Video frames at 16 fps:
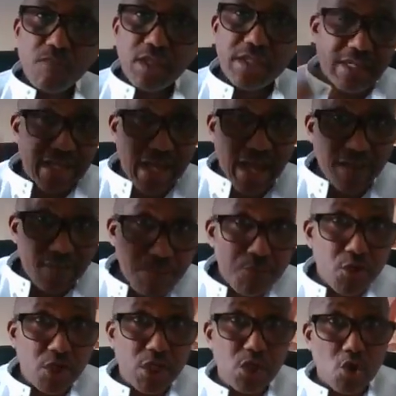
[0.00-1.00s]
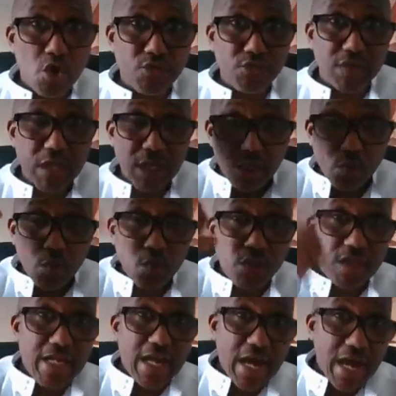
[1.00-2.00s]
that have happened in the country, you
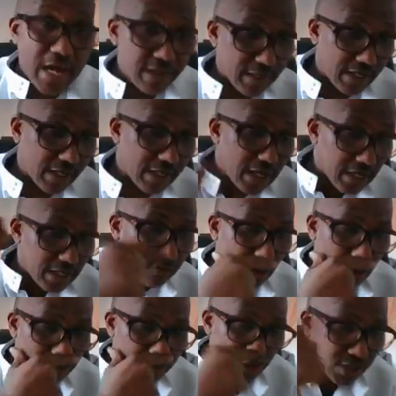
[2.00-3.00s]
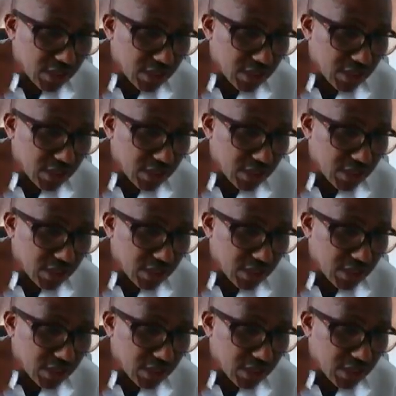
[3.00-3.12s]
see their hands in it. Let's come to the